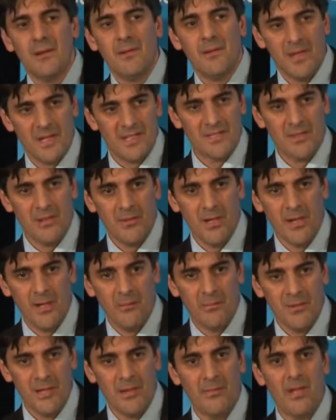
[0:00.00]
the next time they
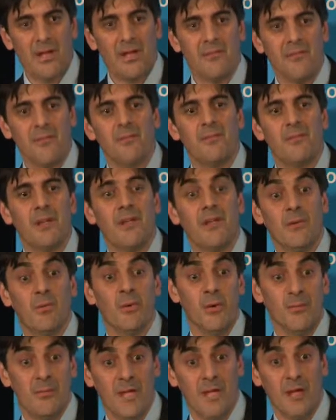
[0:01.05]
open their mouth, the media
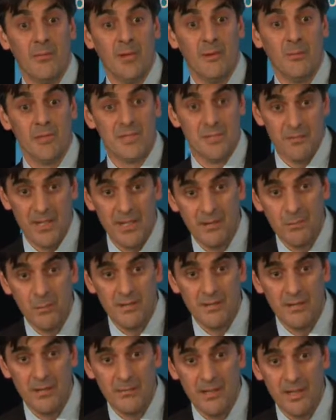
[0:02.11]
want to be able to respect
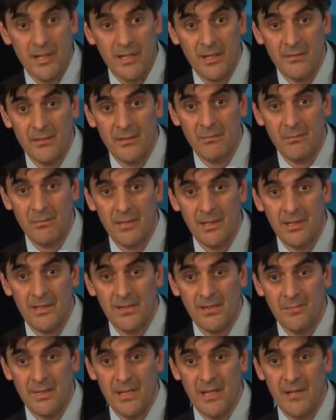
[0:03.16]
what's coming out of a
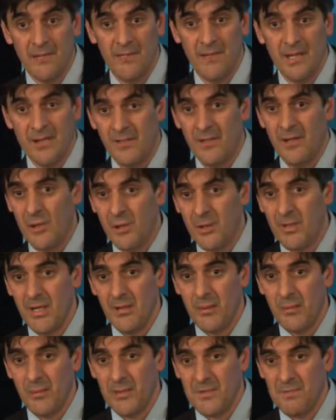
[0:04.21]
leader's mouth. Now, they're not going to be
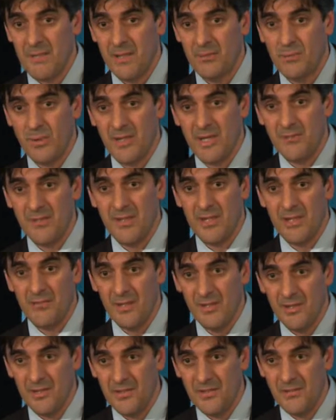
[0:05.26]
able to respect what comes out of a
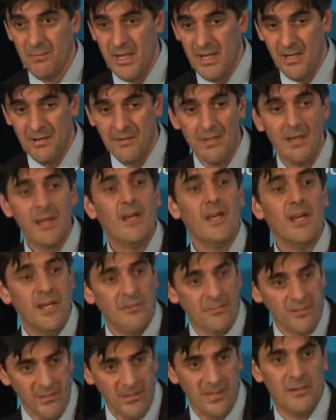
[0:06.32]
leader's mouth
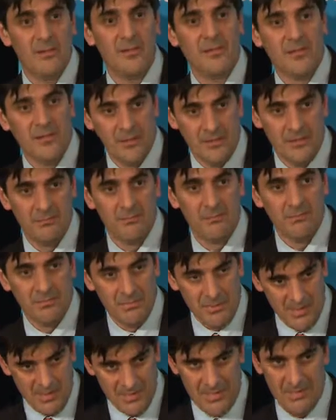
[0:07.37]
if a leader is going to
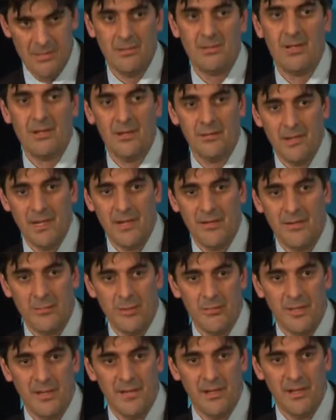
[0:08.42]
continue down the path that
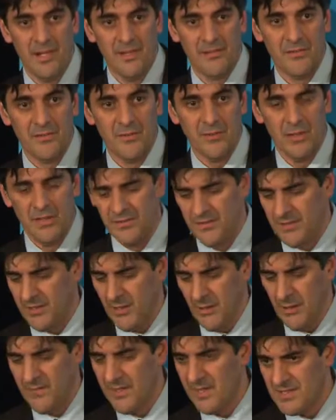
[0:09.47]
we've been the last few years.
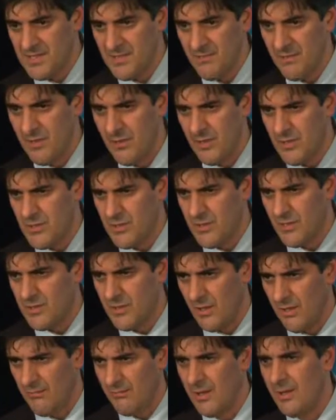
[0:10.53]
So I think it's a very interesting
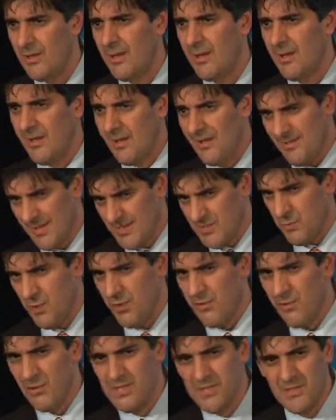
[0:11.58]
time. That's one
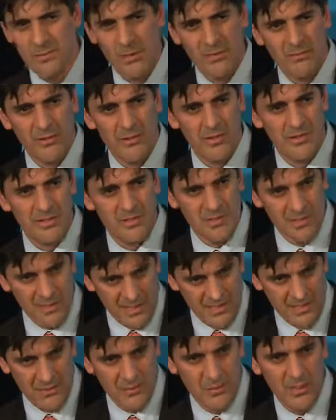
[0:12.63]
of the reasons why I'm very interested in
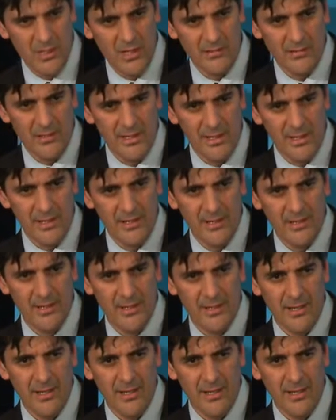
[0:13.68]
that story over there.